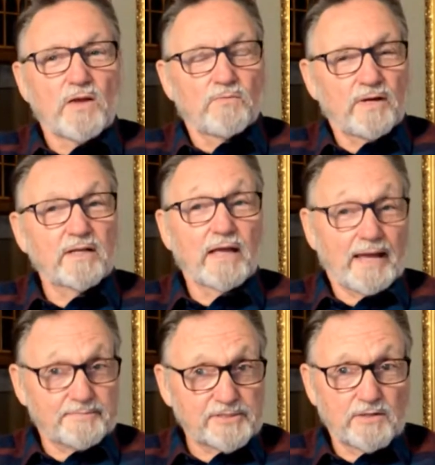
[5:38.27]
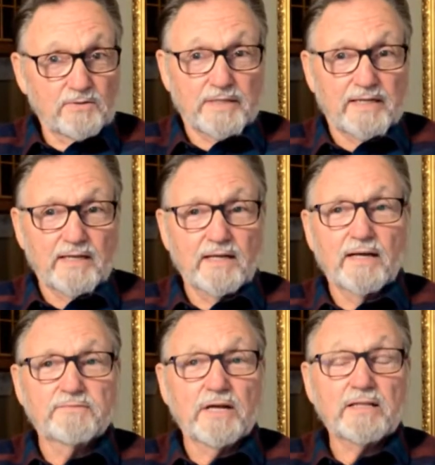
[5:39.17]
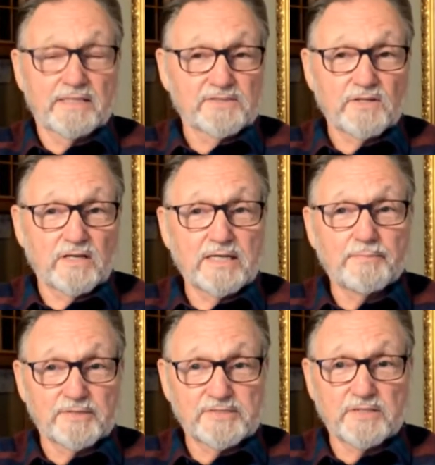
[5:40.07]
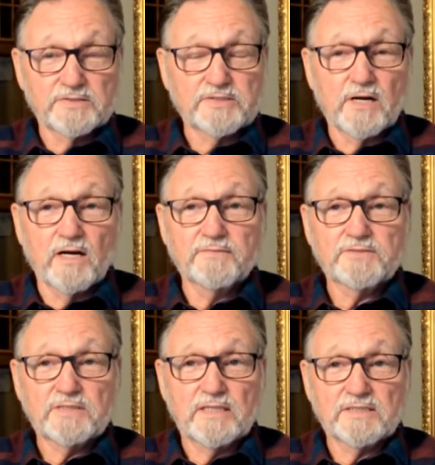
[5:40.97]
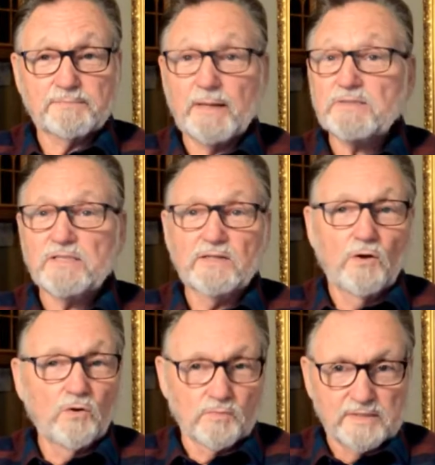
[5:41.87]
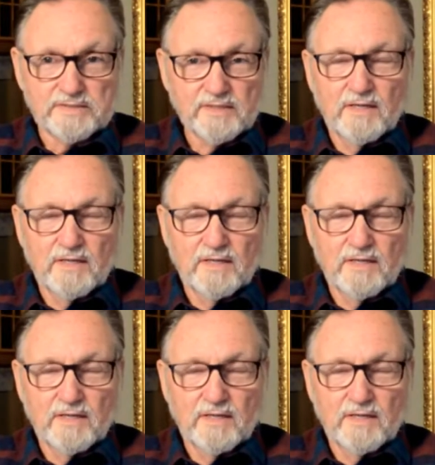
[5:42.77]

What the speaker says: Well, absolutely. And I've done this on a couple of silk scarves, especially old ones.